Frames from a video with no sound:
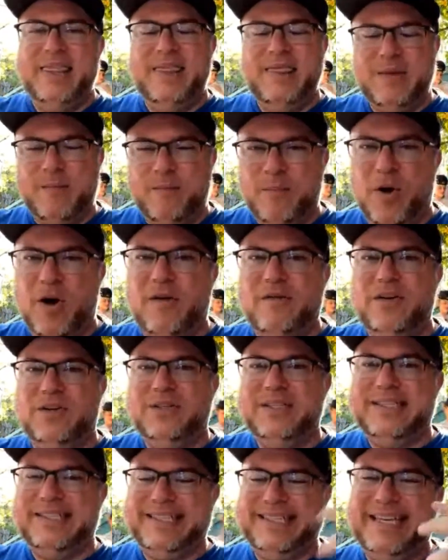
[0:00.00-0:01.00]
the Marvel
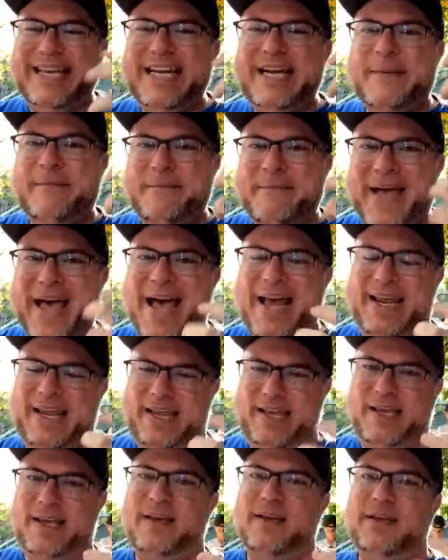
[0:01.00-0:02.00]

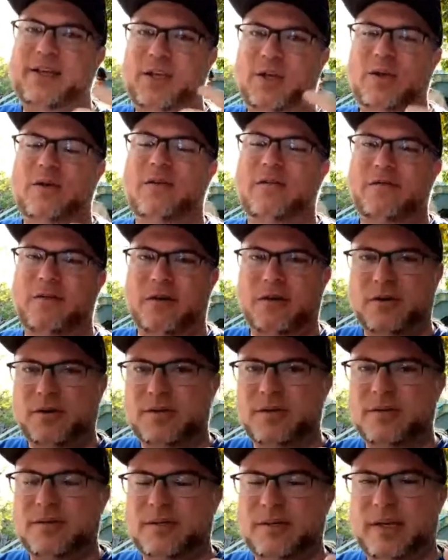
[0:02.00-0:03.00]
Cinematic
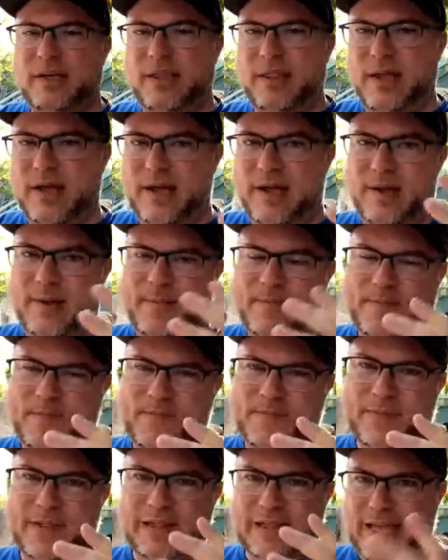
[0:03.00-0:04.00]
Universe
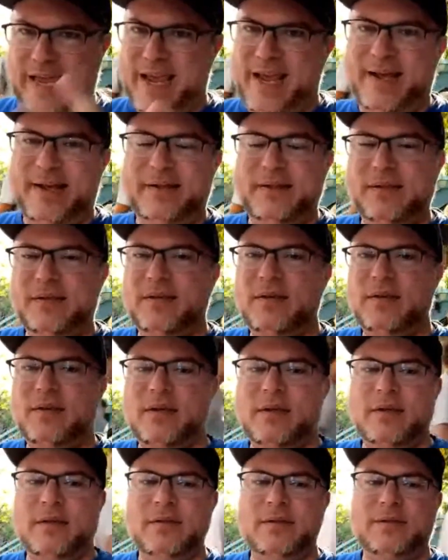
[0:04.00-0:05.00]
brand.
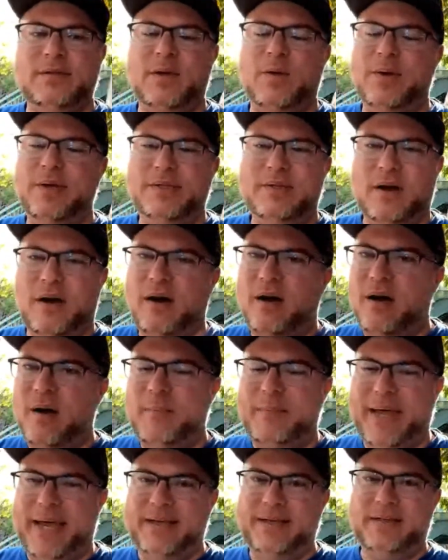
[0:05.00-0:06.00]
So it's all
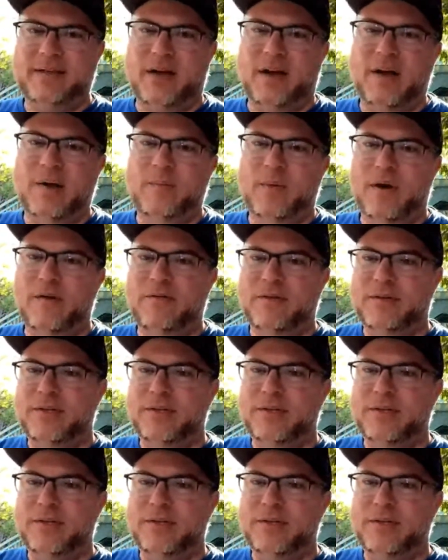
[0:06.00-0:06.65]
based on Marvel